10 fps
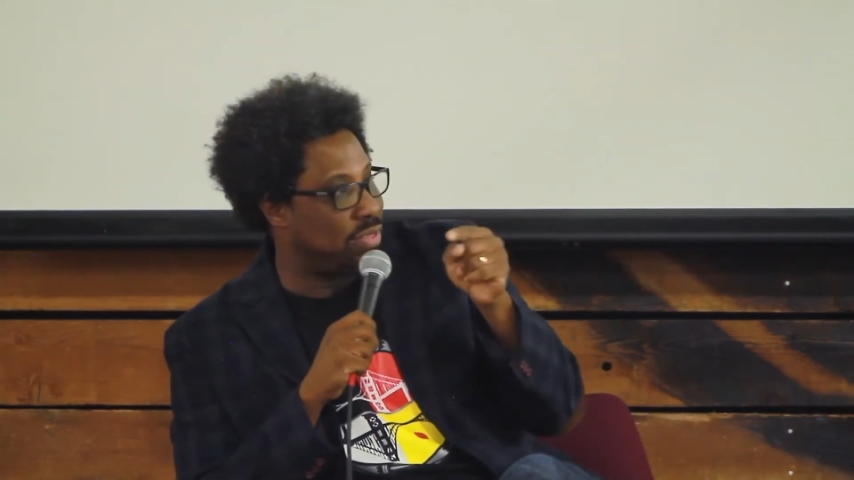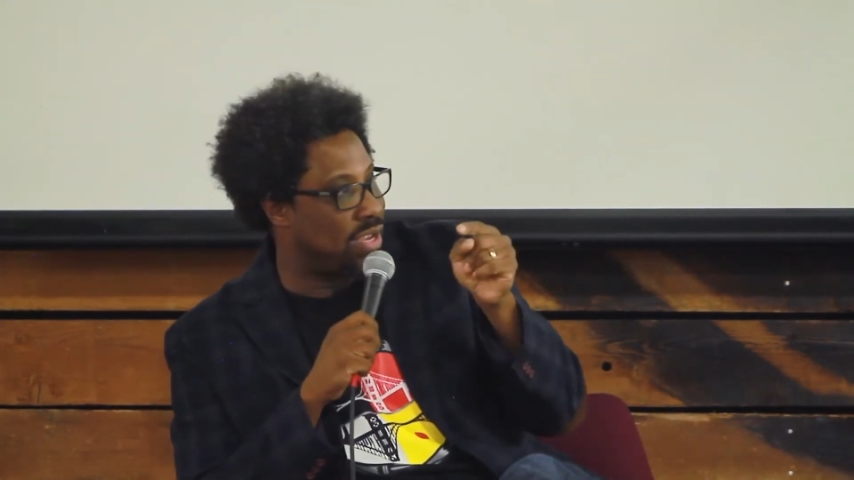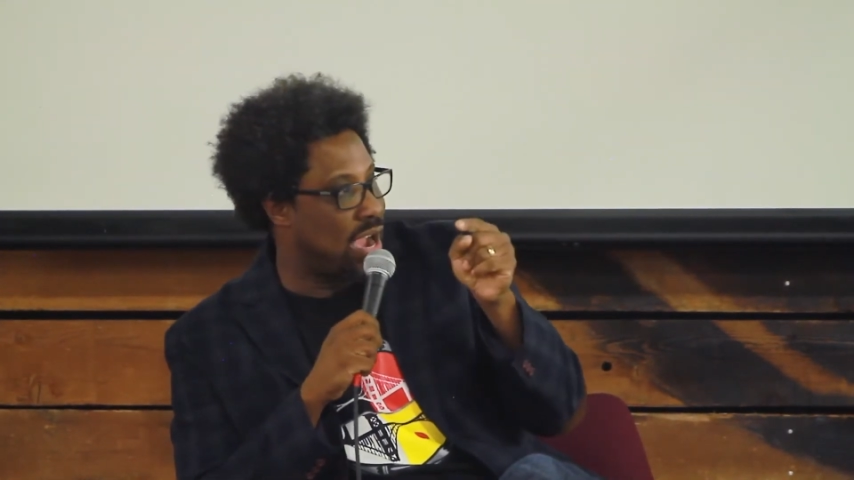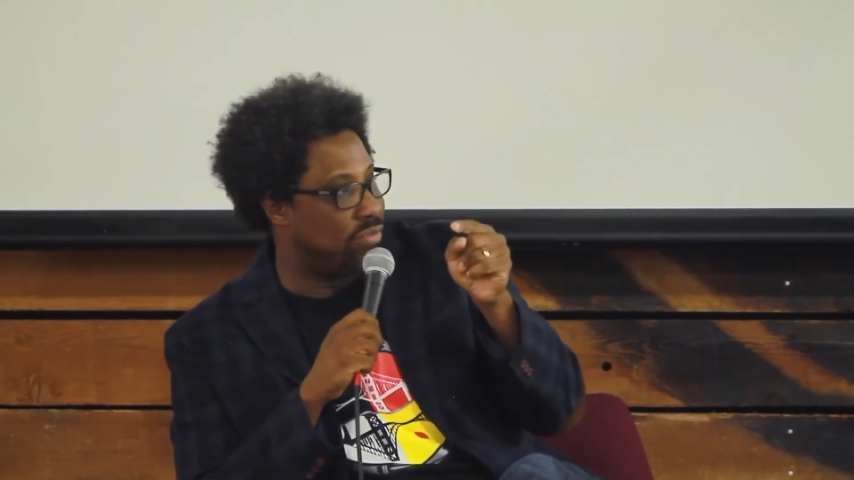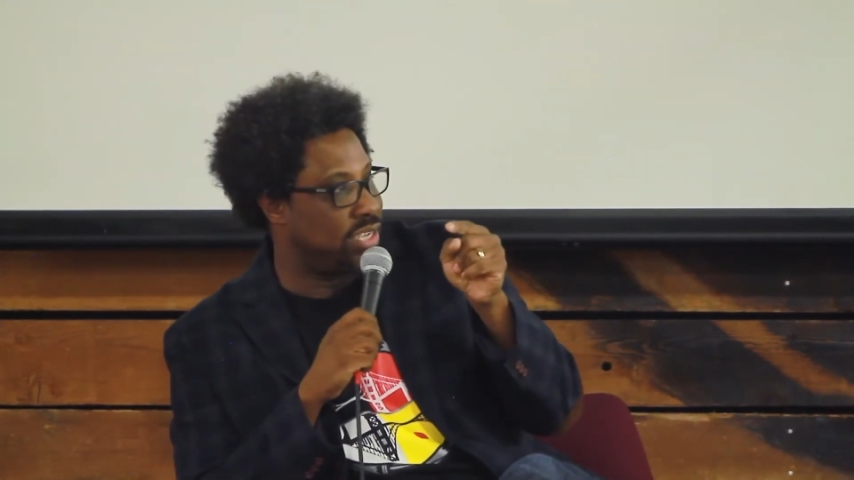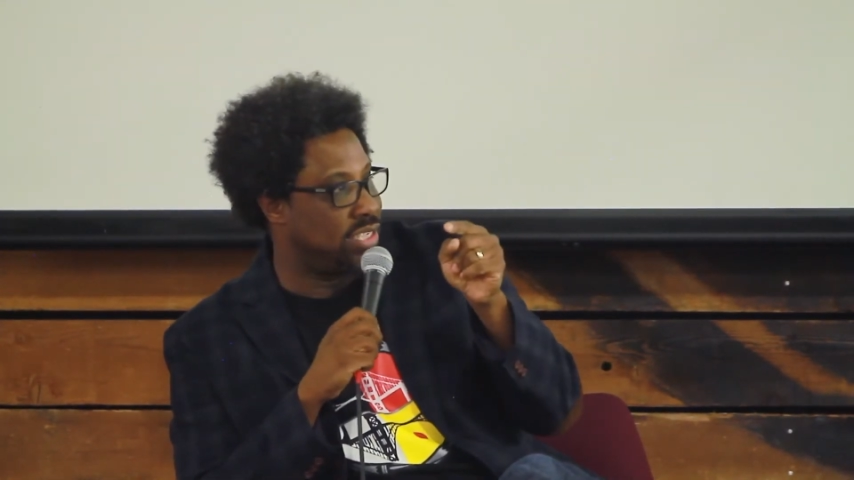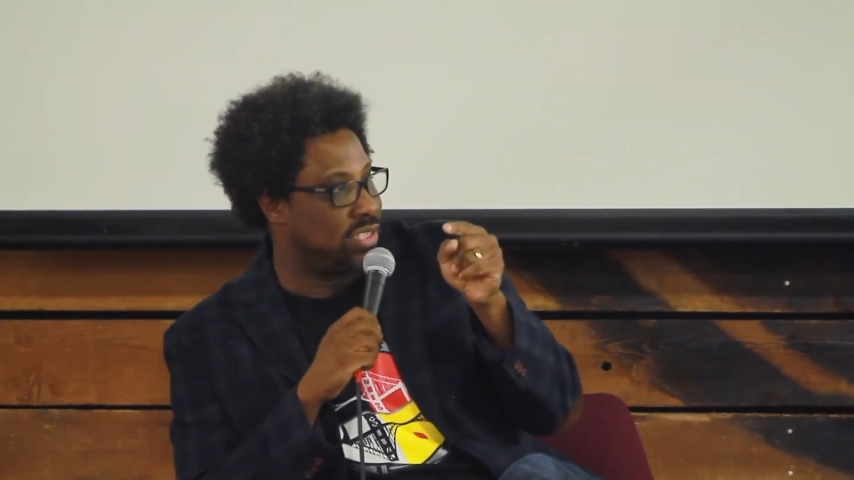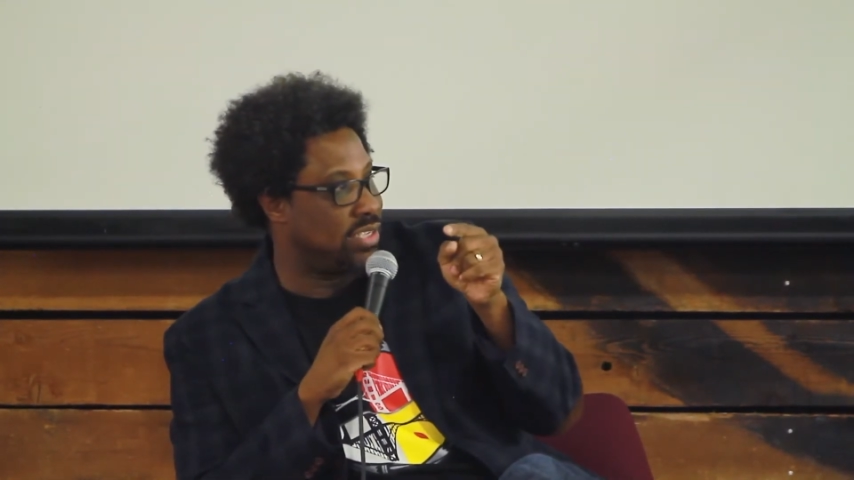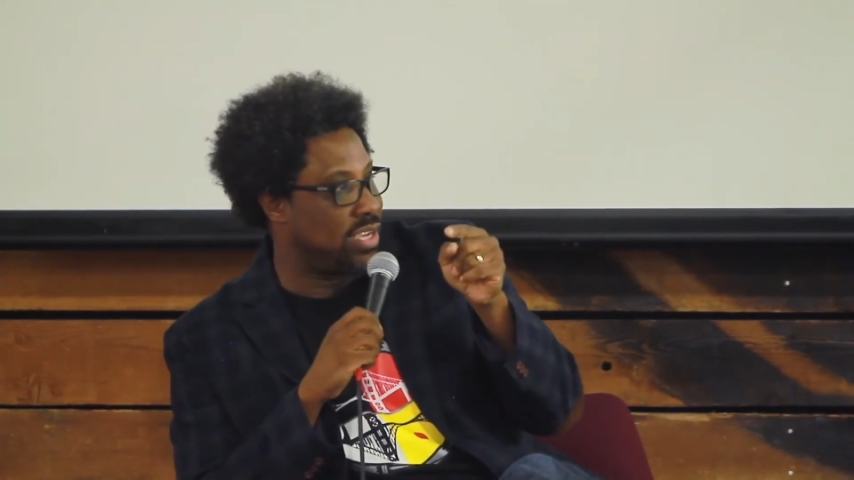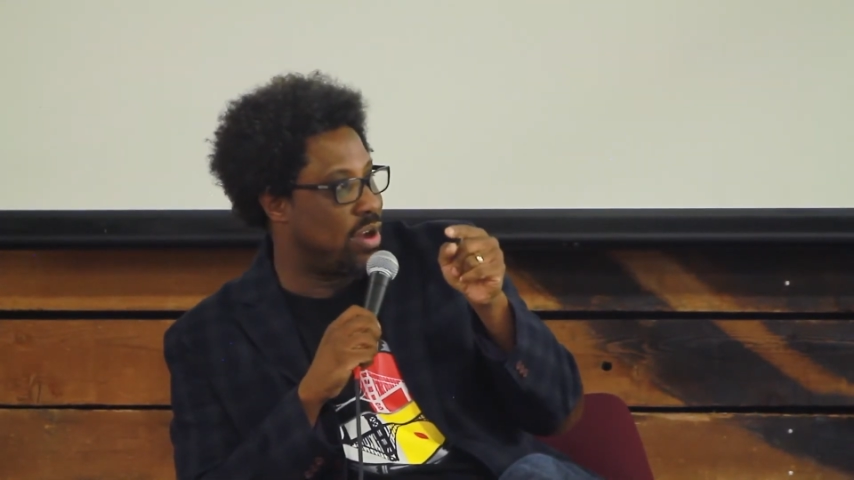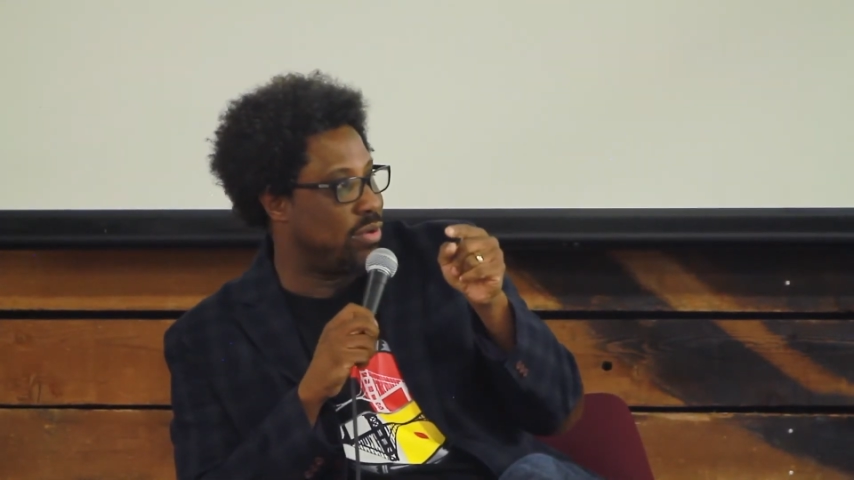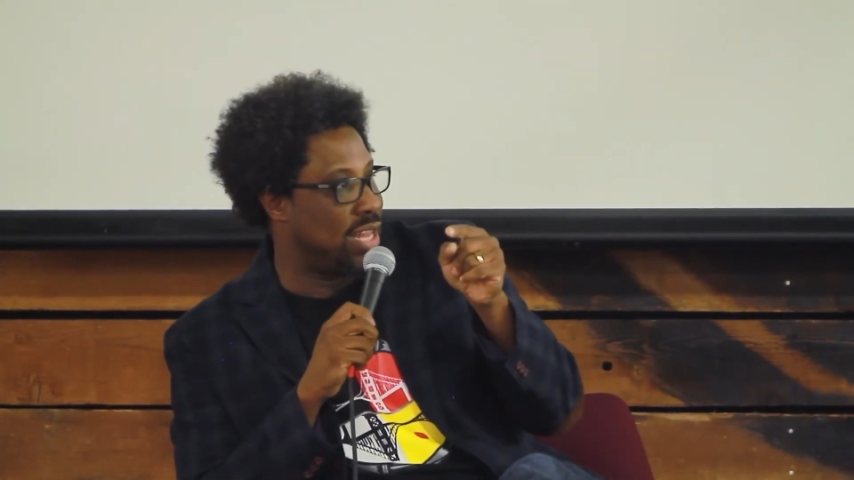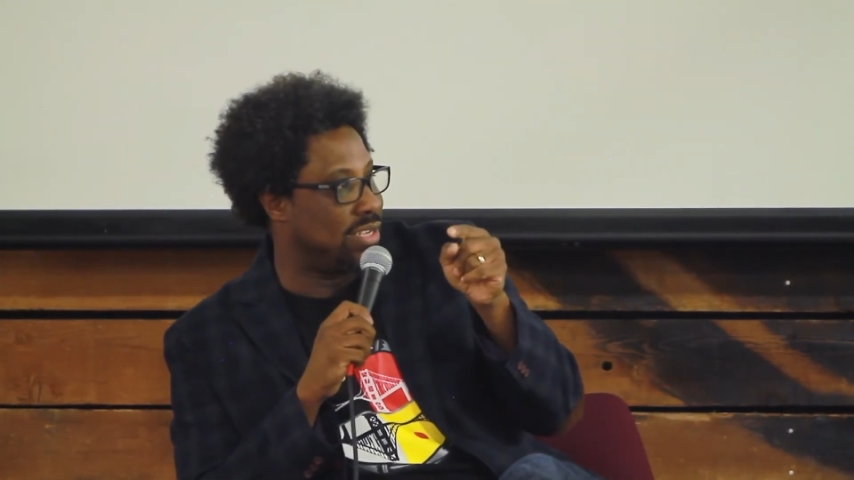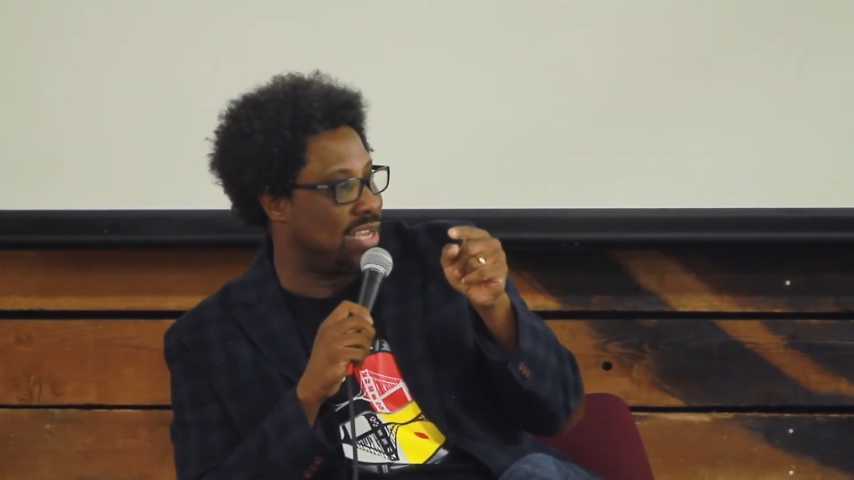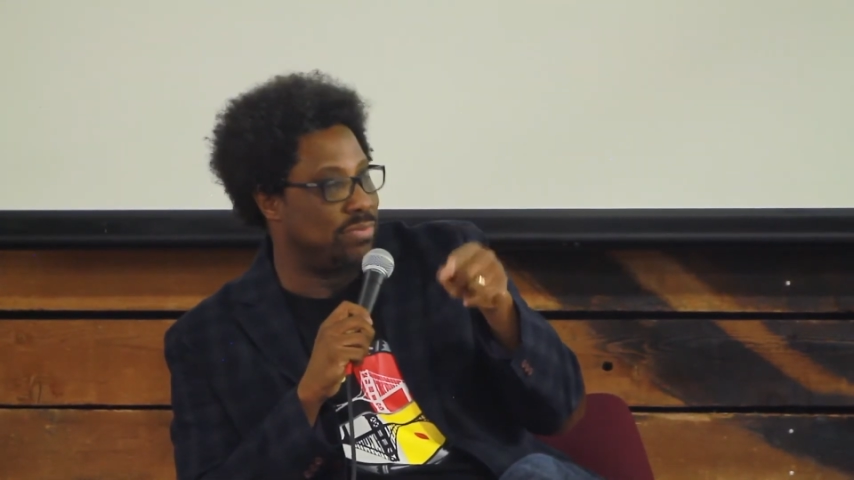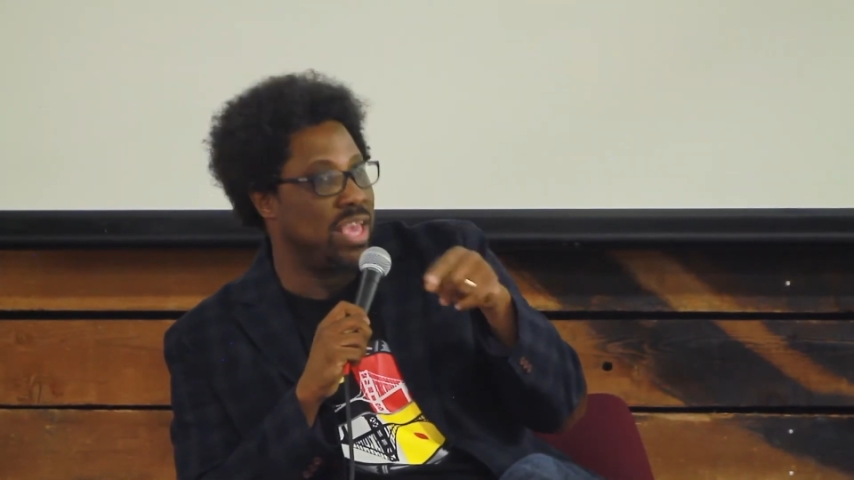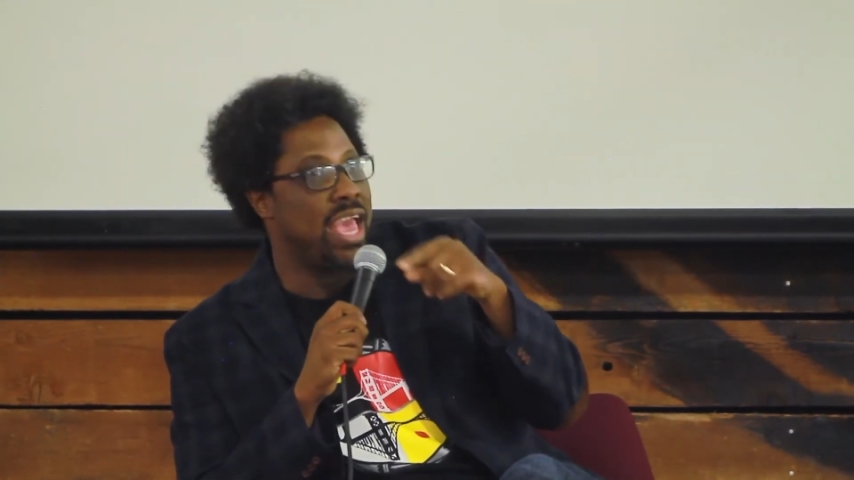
the conversation doesn't yeah. go a lot of time.